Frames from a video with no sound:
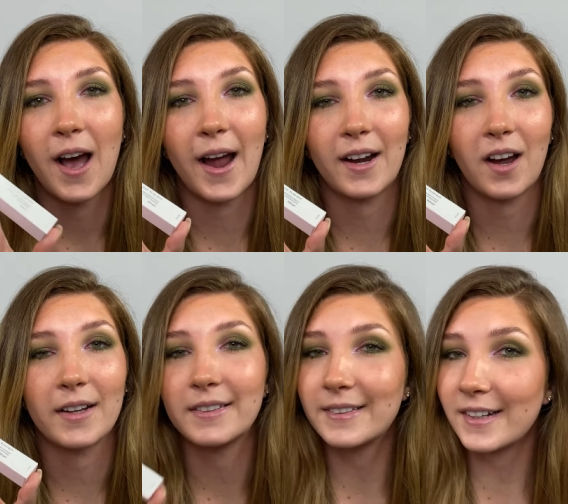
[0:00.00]
I
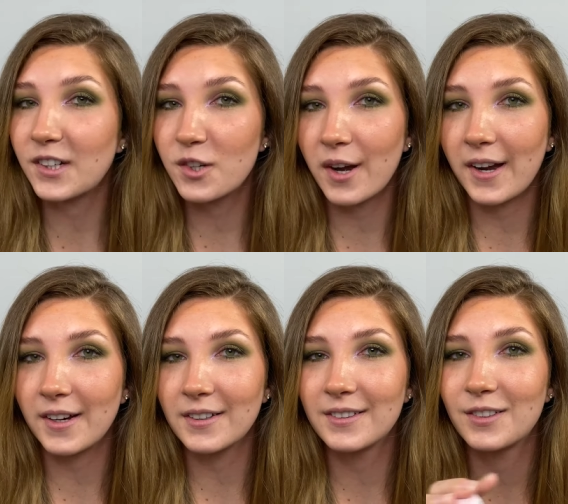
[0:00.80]
got six
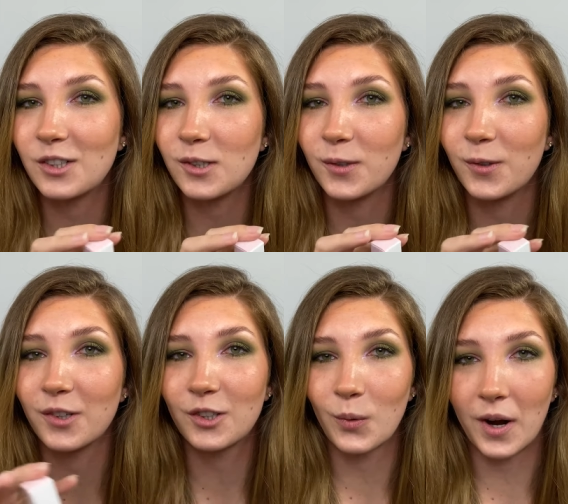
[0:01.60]
shades to
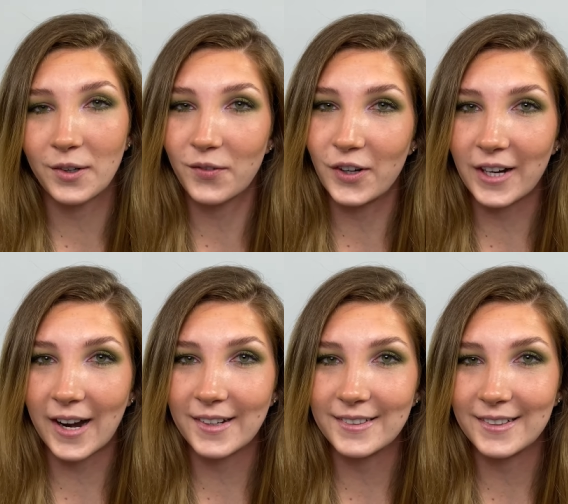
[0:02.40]
swatch for you guys